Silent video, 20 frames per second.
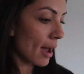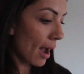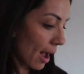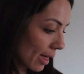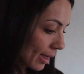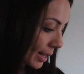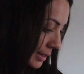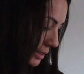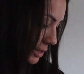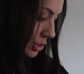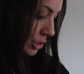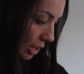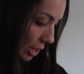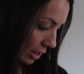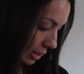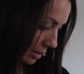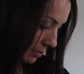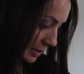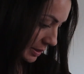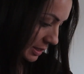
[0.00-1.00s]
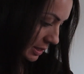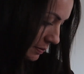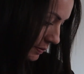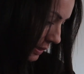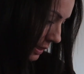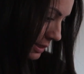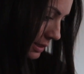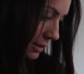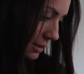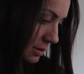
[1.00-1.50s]
I like to share bits and
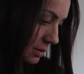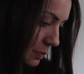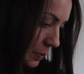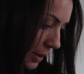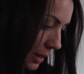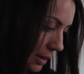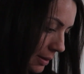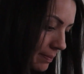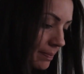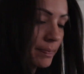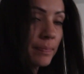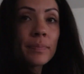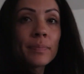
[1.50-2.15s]
pieces, but